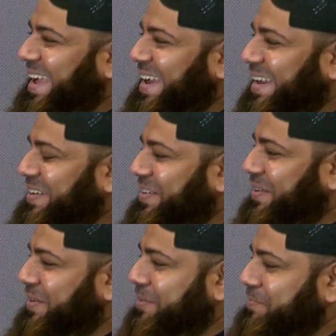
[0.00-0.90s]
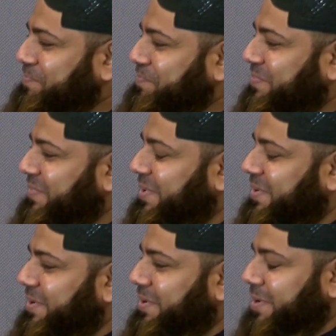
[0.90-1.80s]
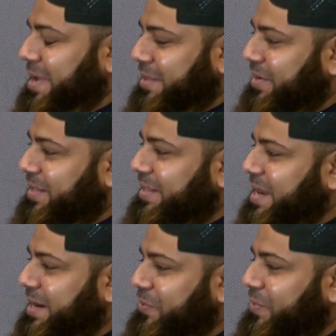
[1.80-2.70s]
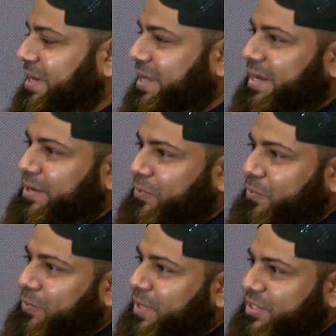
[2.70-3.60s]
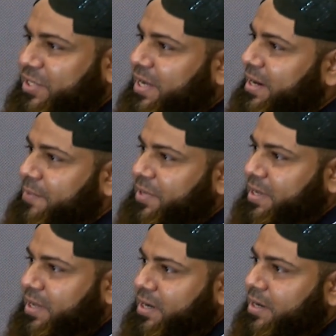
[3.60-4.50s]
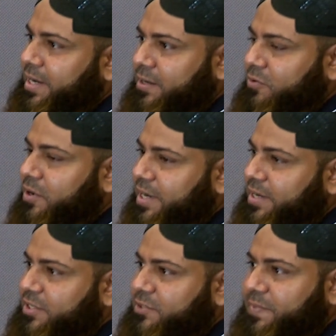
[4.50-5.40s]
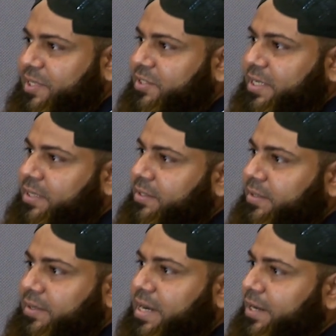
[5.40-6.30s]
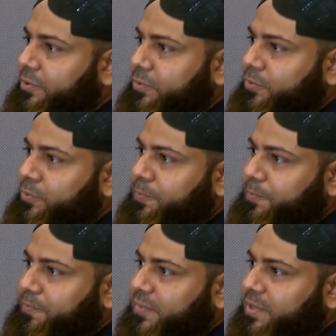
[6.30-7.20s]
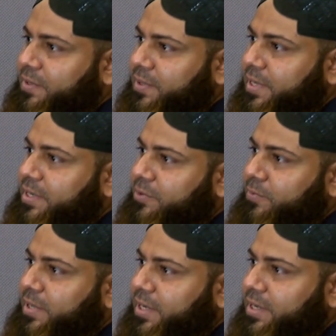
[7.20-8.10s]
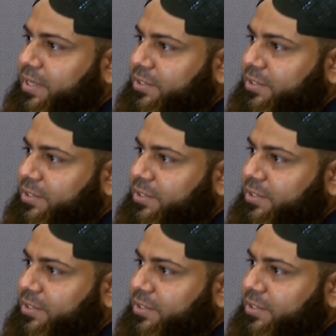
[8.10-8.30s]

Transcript: And other than that, you can connect to HR. I mean, our contact us page can land you to connect to directly.